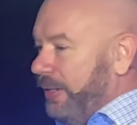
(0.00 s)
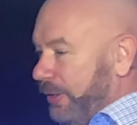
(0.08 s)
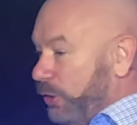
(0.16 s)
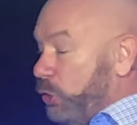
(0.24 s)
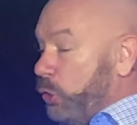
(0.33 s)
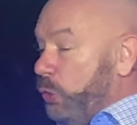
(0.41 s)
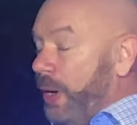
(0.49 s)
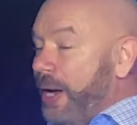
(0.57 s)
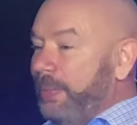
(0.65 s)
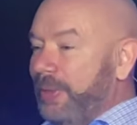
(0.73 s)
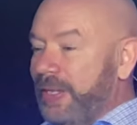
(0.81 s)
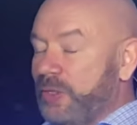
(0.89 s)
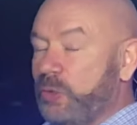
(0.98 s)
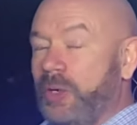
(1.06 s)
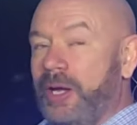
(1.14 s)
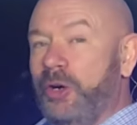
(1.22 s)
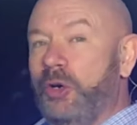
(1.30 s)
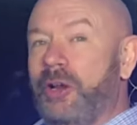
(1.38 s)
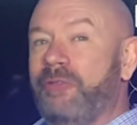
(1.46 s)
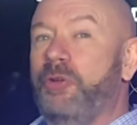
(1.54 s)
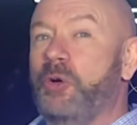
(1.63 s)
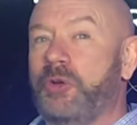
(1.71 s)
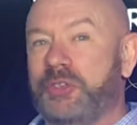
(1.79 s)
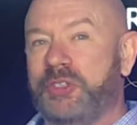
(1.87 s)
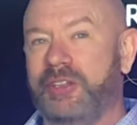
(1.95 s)
describing this, I heard on
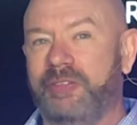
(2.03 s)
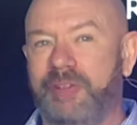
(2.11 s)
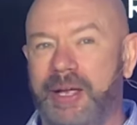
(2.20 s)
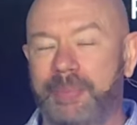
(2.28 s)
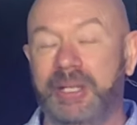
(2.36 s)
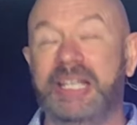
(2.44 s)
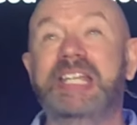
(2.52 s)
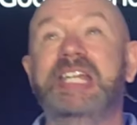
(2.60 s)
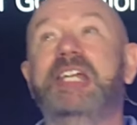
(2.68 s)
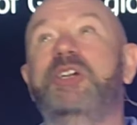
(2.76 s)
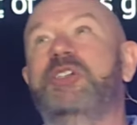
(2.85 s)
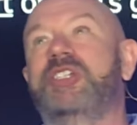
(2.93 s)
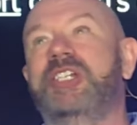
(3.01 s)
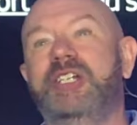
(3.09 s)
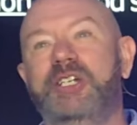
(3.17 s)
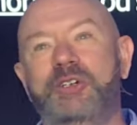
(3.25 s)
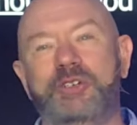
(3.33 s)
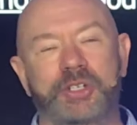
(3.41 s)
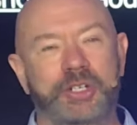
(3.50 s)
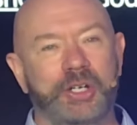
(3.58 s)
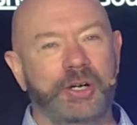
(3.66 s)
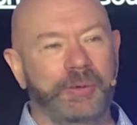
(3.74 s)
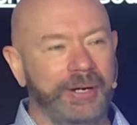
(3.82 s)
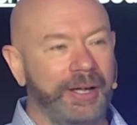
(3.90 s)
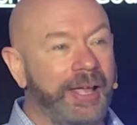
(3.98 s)
Focus on the Family years and years
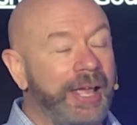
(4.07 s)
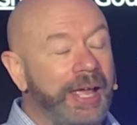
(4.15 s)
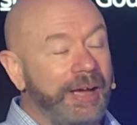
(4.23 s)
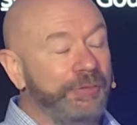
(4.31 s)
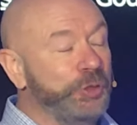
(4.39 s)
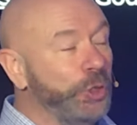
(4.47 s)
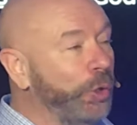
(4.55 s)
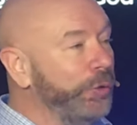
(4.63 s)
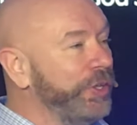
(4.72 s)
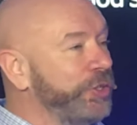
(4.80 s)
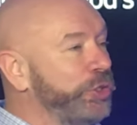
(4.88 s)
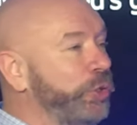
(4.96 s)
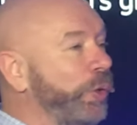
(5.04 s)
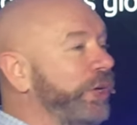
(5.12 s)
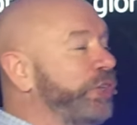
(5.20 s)
ago, and I've told this story